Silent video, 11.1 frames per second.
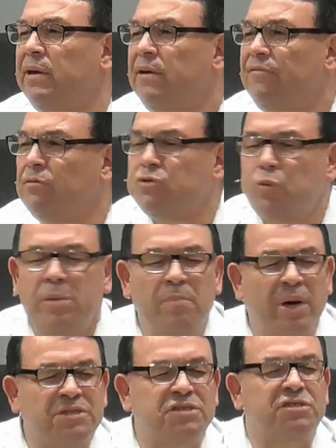Folks, we
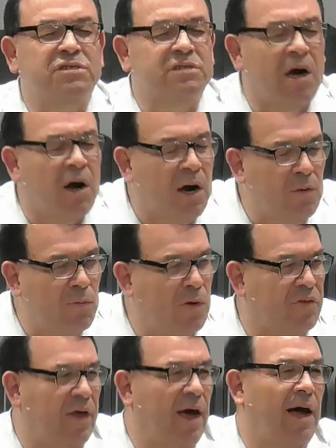must start
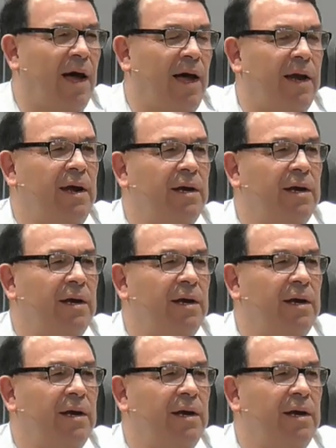with God,